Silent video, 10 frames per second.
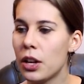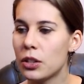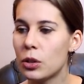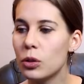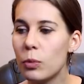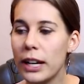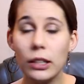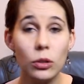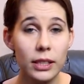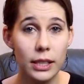So the way
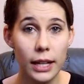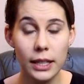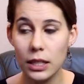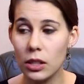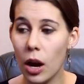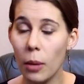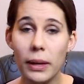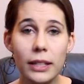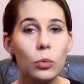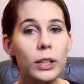to set this up
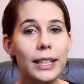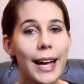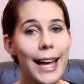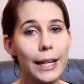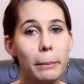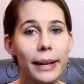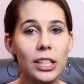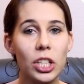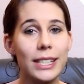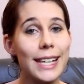is with the
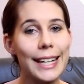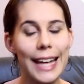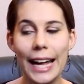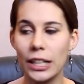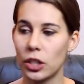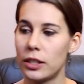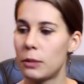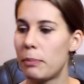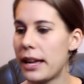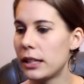animations and
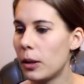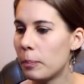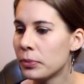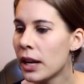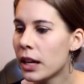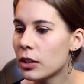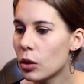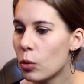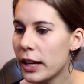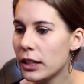actions panel.
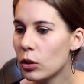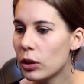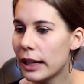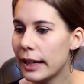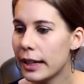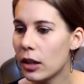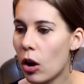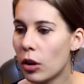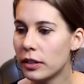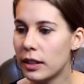So when you click
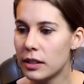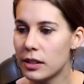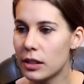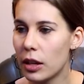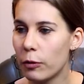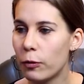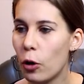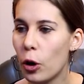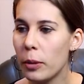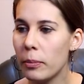on this
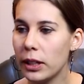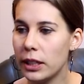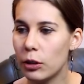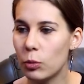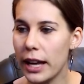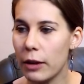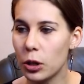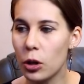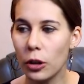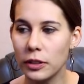form, here we have
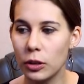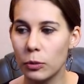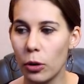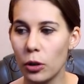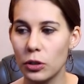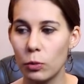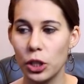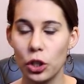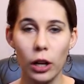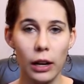a content box,
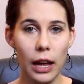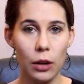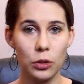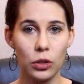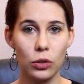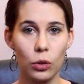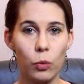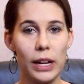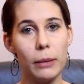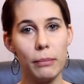which allows to
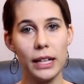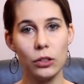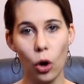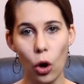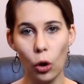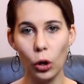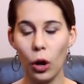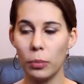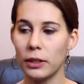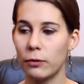really make the whole
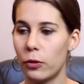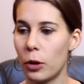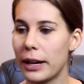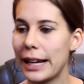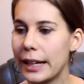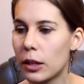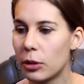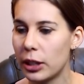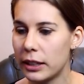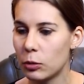opt-in form
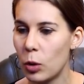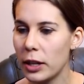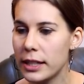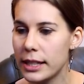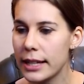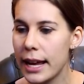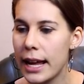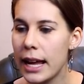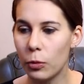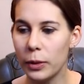clickable at once.
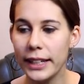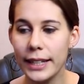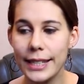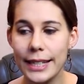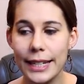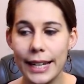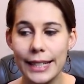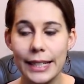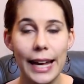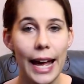We can see that
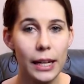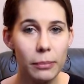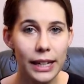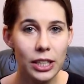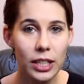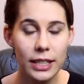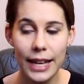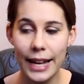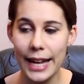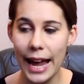in the animations
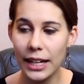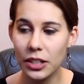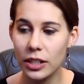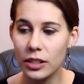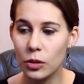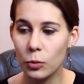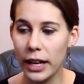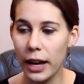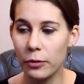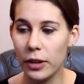and actions, we
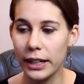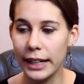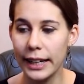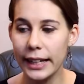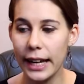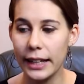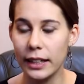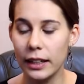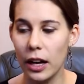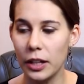have a click and
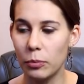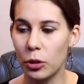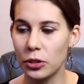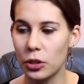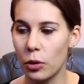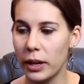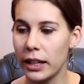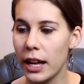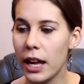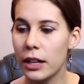a lightbox
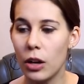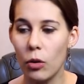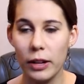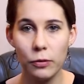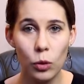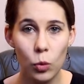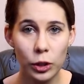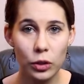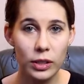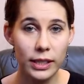showing. Now, if you
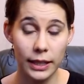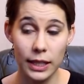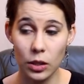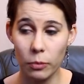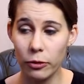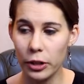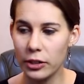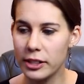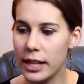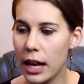want to set this up for
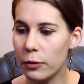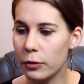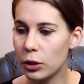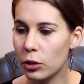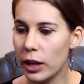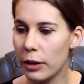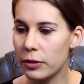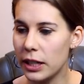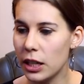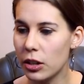yourself, you have
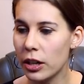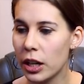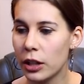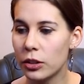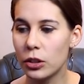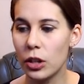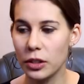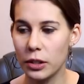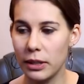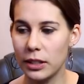here the
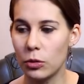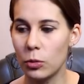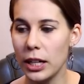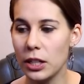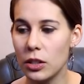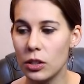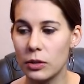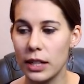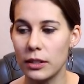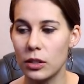custom integration. So
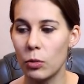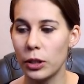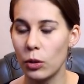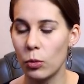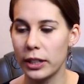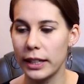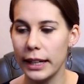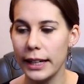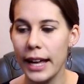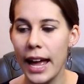that's the one you want to
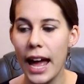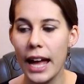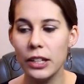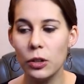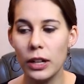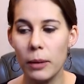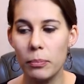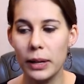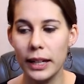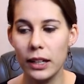click, and you can
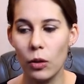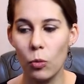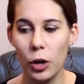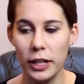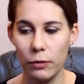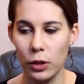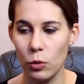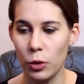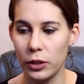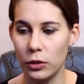pick whatever
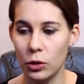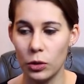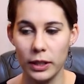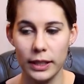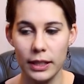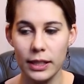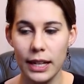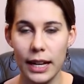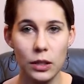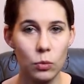you want to do. So in this
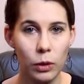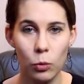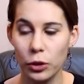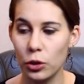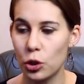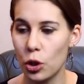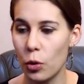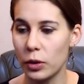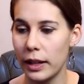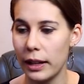case, we want to
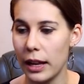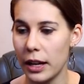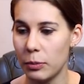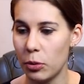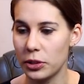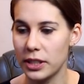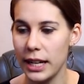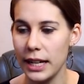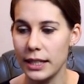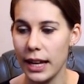show the lightbox
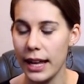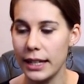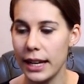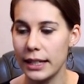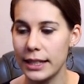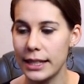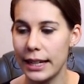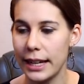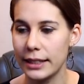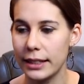state and then
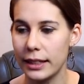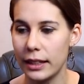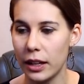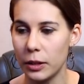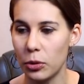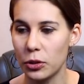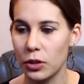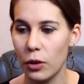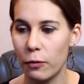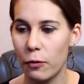select the
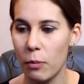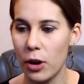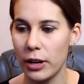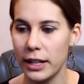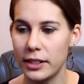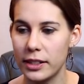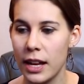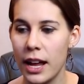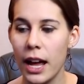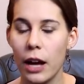lightbox from our list,
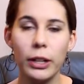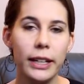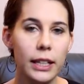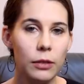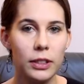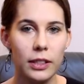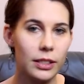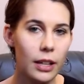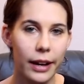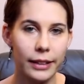and we can even
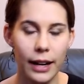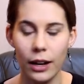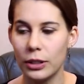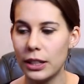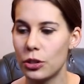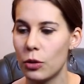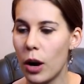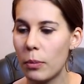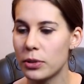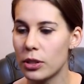decide how they show
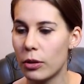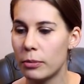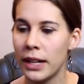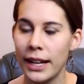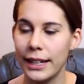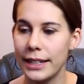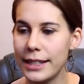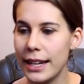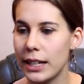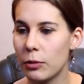up. So let's
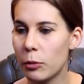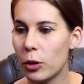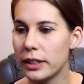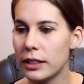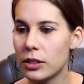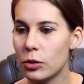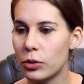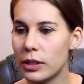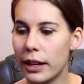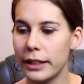say that we want this
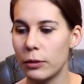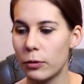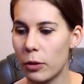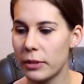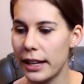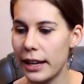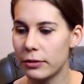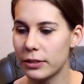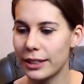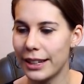to slide in from the
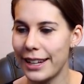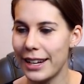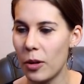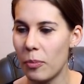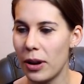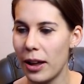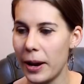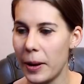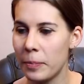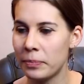left and
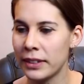apply.